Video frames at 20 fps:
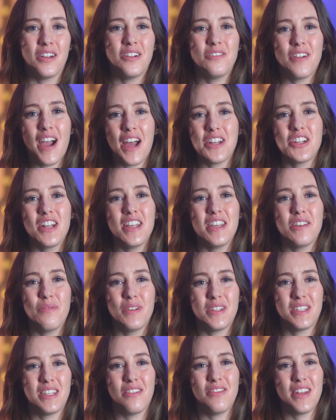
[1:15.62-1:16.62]
Gradually,
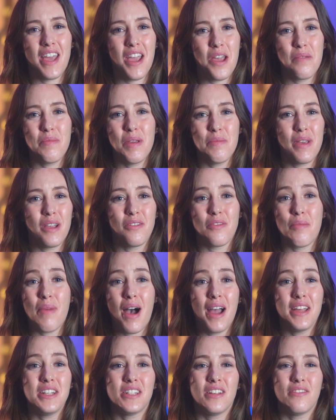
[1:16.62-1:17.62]
we see Naomi being
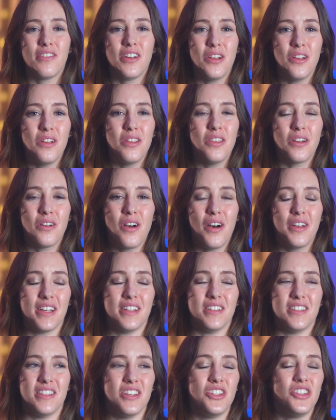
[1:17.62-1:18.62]
reminded of who the God
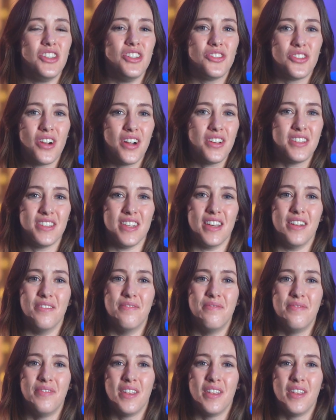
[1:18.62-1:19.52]
is that she trusts in.